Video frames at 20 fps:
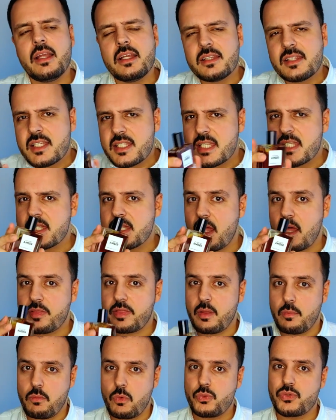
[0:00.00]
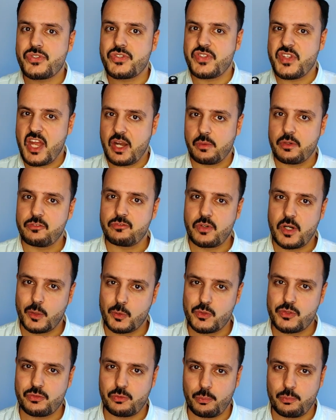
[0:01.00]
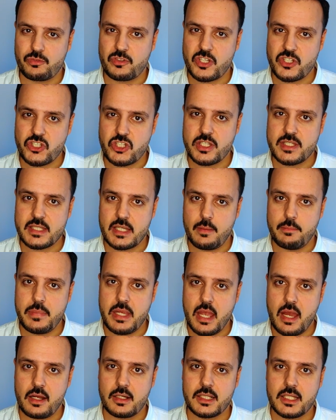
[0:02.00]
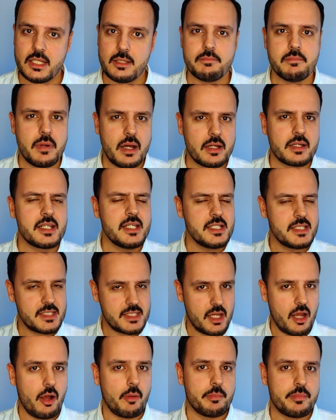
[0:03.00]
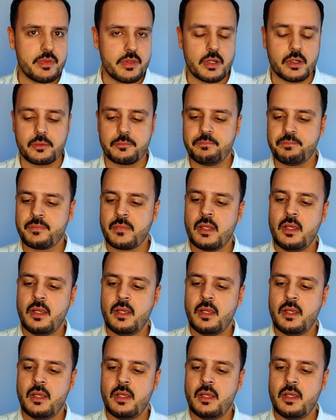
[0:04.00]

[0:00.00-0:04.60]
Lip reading: This is not the most daring fragrance from Francesca Bianchi, but it's up there.